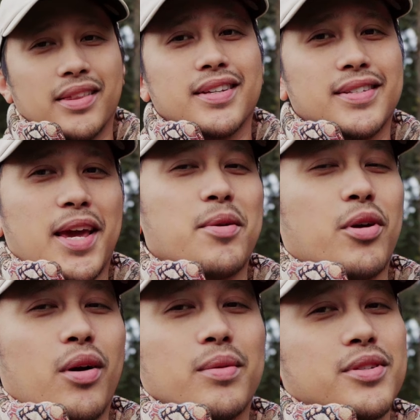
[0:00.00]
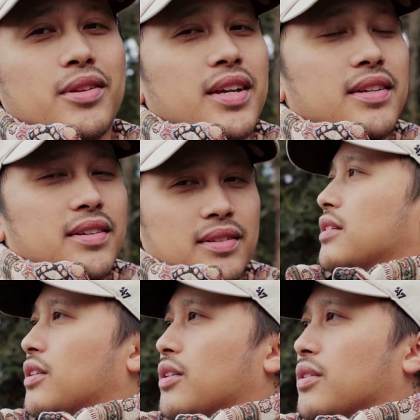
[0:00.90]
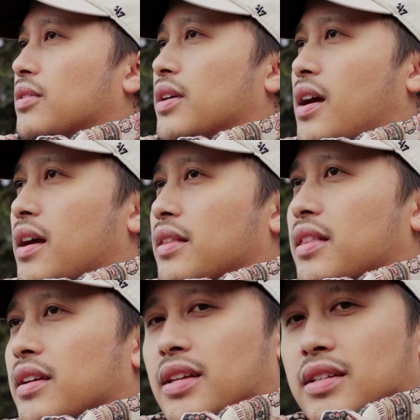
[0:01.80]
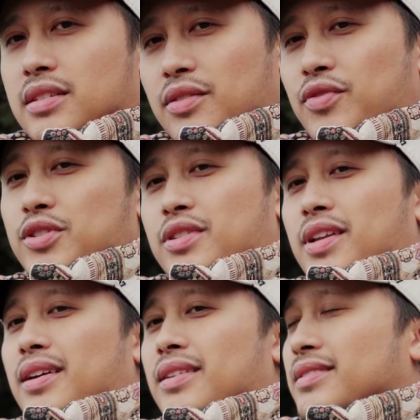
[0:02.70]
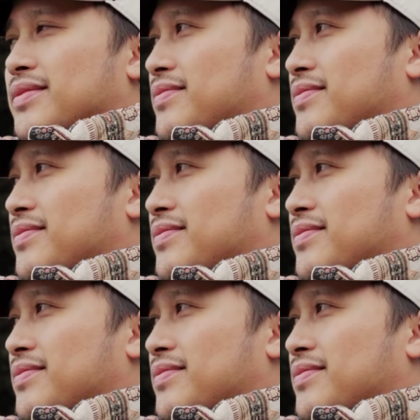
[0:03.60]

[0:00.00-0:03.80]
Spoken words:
this camera obsolete. Alright, I think that's it for today.